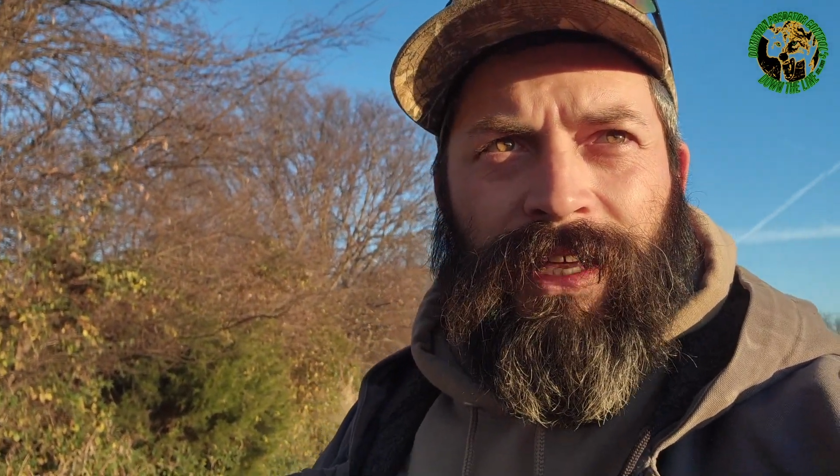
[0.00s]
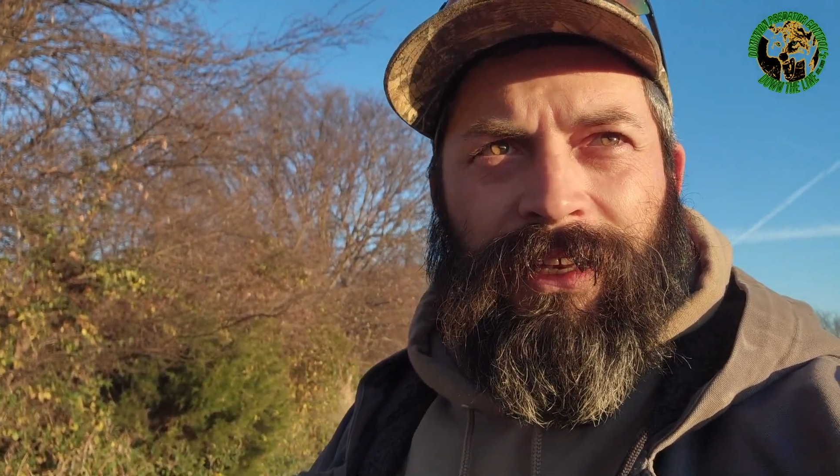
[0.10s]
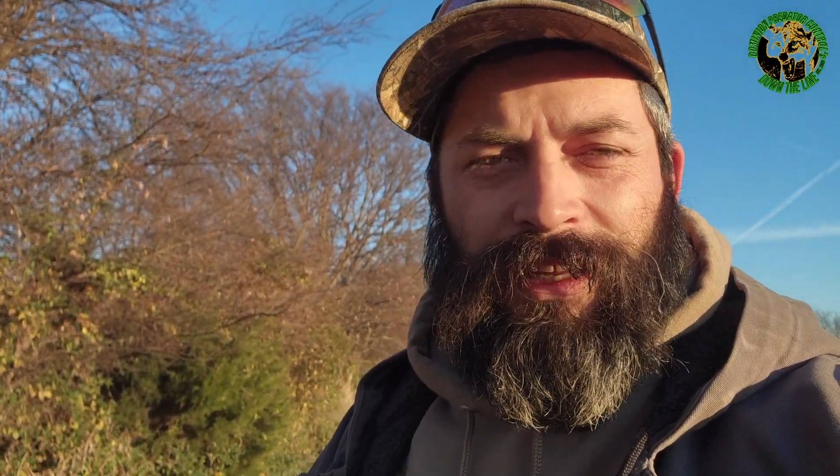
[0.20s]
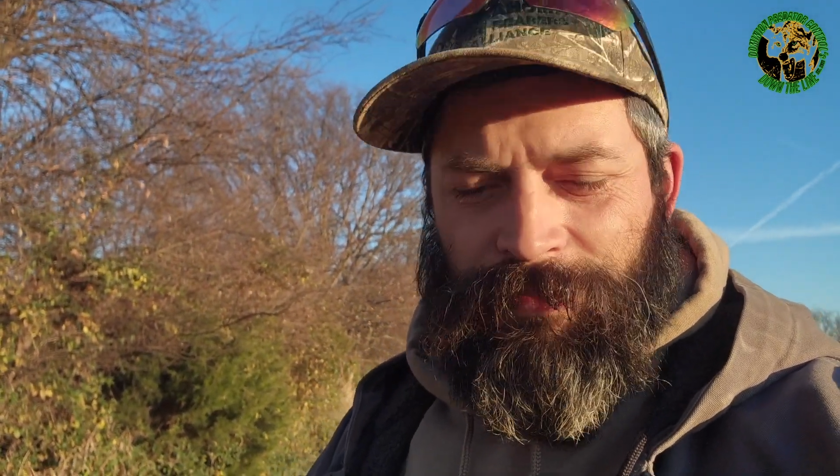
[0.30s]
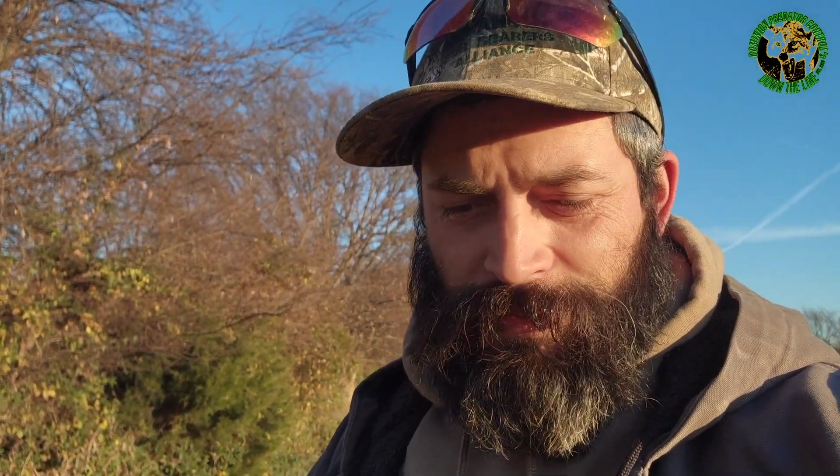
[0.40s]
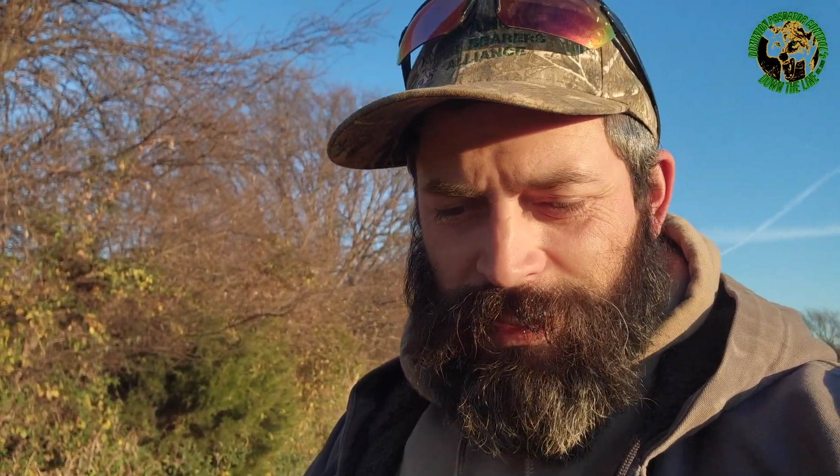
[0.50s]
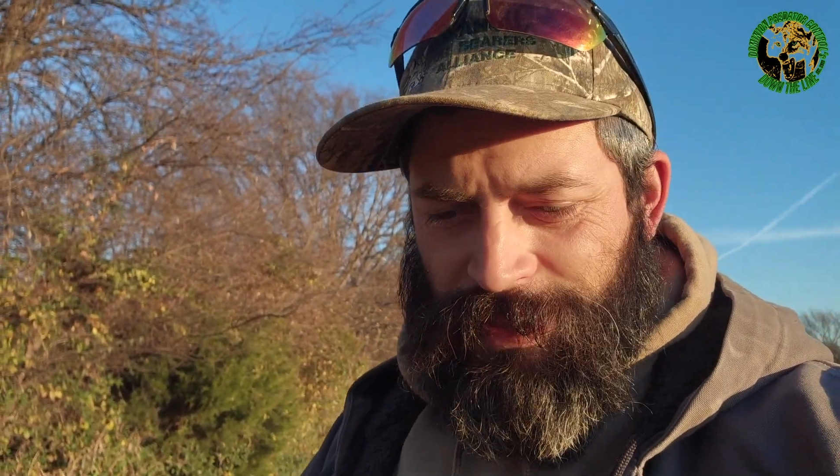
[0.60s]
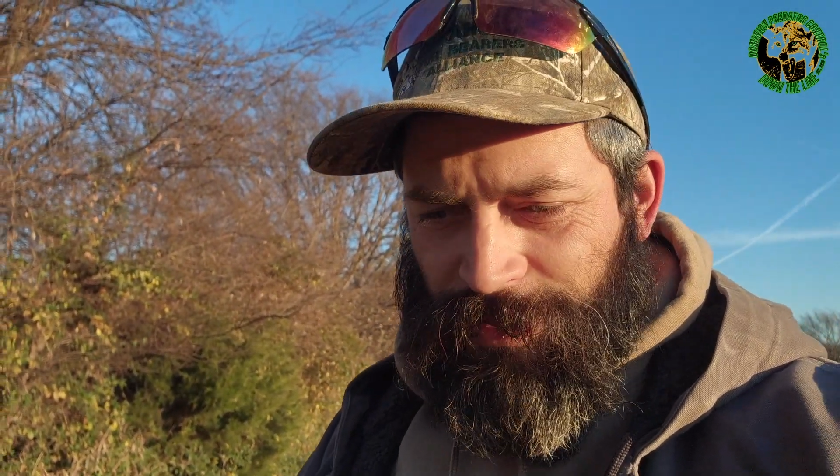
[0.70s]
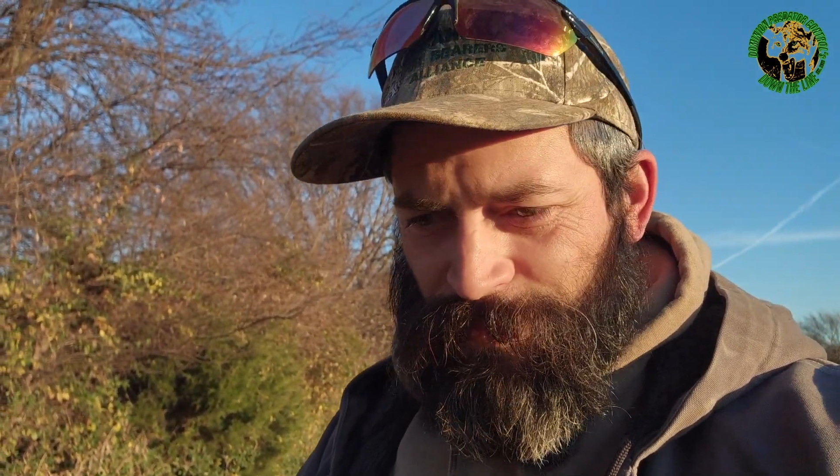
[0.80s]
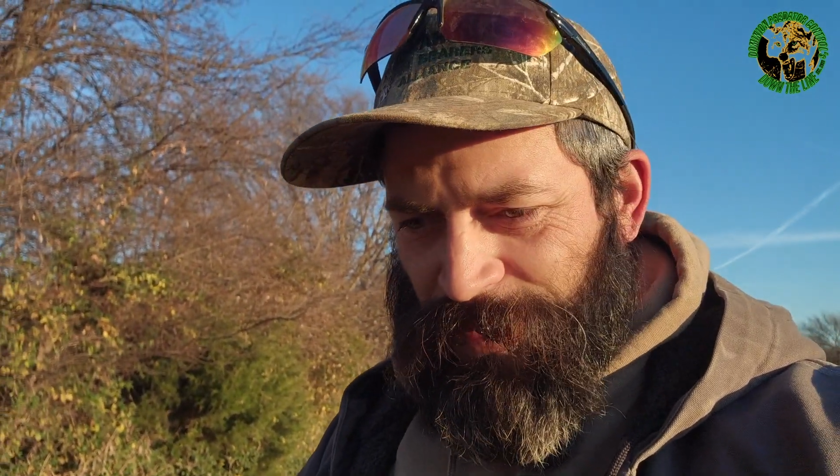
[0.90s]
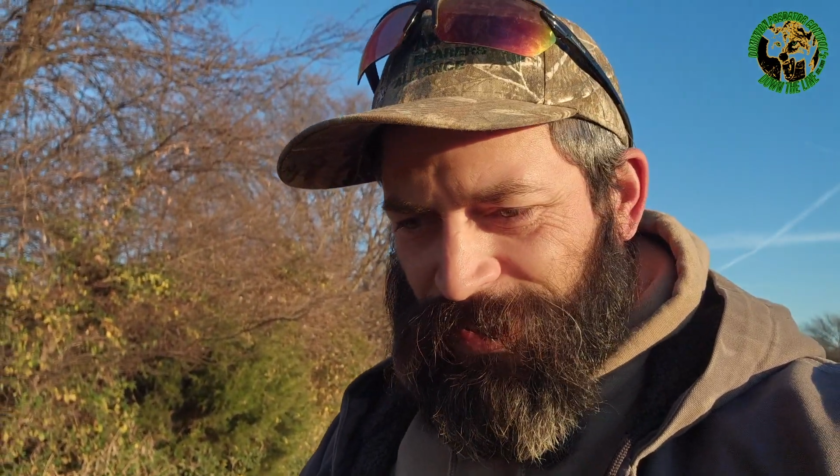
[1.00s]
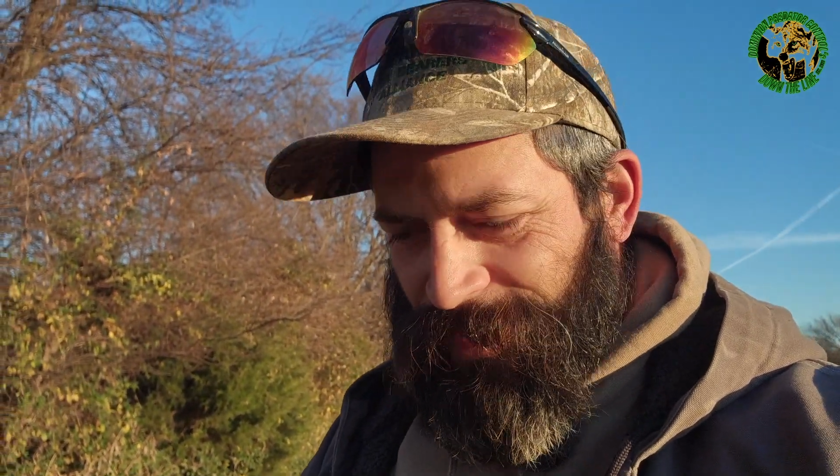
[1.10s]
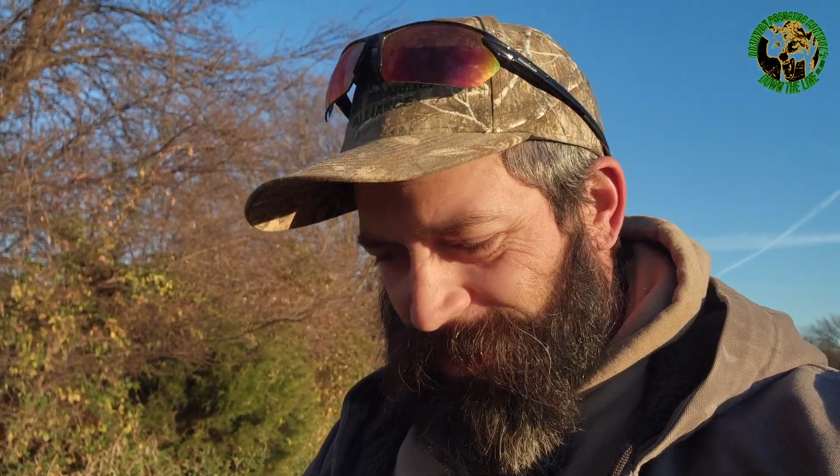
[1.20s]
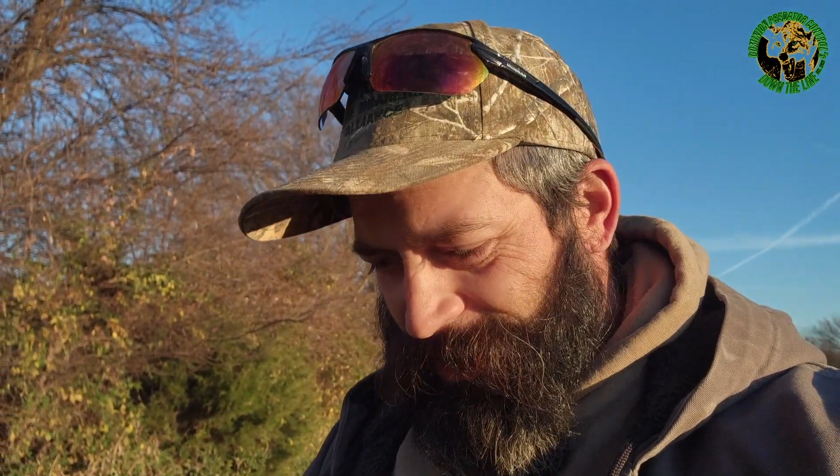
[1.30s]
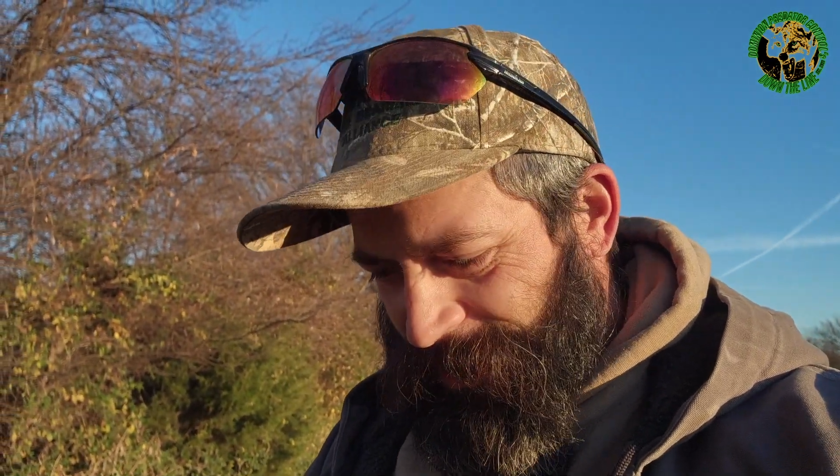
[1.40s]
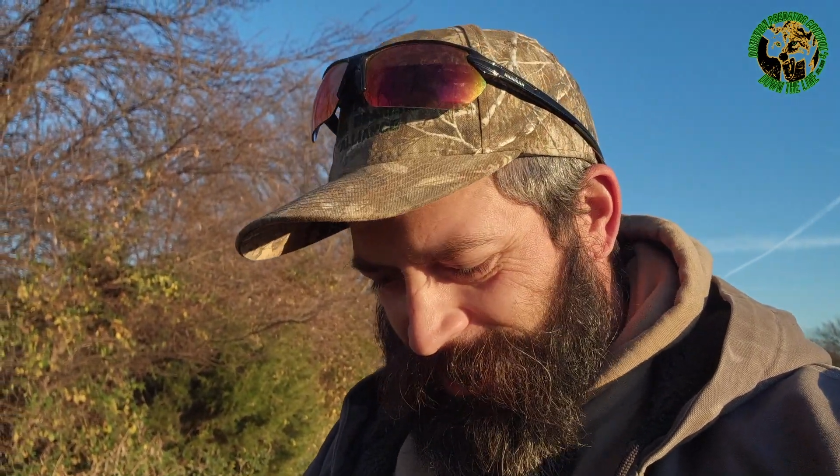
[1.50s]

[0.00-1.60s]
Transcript: that they just feel are